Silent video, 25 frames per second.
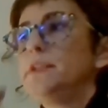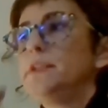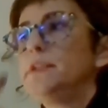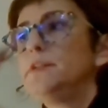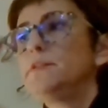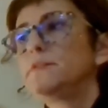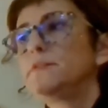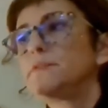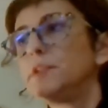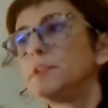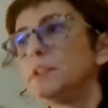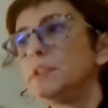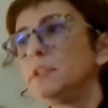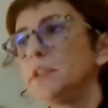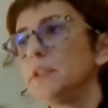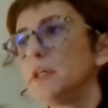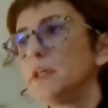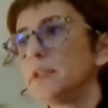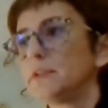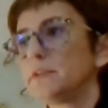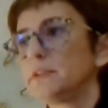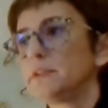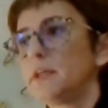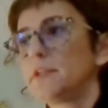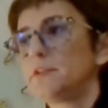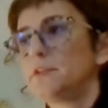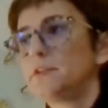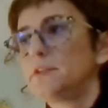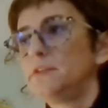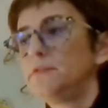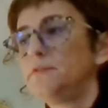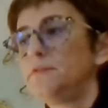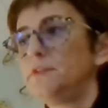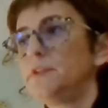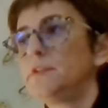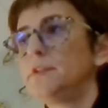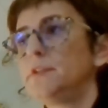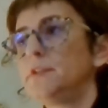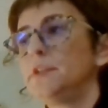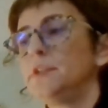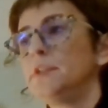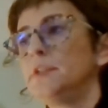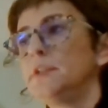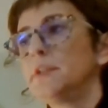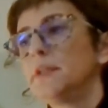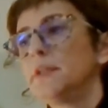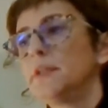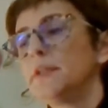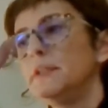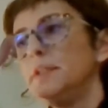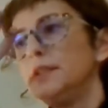we see the activity